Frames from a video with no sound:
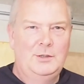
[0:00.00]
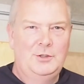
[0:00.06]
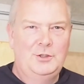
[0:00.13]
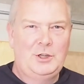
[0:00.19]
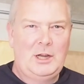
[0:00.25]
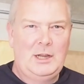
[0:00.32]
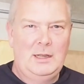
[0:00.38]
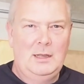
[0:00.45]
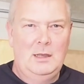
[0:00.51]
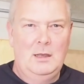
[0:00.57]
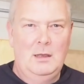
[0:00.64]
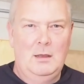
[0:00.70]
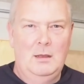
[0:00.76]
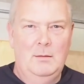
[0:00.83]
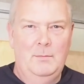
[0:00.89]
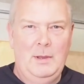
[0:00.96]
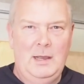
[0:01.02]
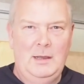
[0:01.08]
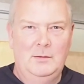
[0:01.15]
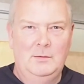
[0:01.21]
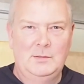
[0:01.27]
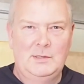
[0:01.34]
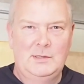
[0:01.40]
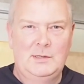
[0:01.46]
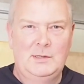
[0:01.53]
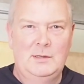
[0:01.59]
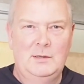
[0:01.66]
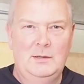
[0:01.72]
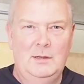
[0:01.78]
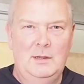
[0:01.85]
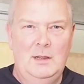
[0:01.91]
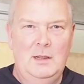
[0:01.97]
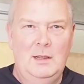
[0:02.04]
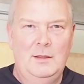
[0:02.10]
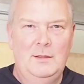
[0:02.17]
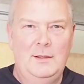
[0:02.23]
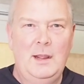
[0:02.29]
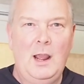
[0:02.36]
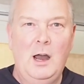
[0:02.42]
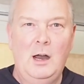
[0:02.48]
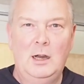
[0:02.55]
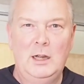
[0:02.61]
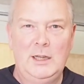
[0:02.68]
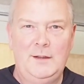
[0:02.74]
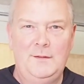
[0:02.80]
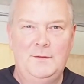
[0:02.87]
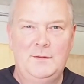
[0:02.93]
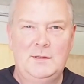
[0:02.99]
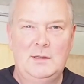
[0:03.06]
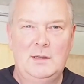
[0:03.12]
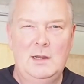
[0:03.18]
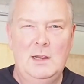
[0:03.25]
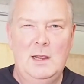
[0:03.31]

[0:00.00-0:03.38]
chat about the hives,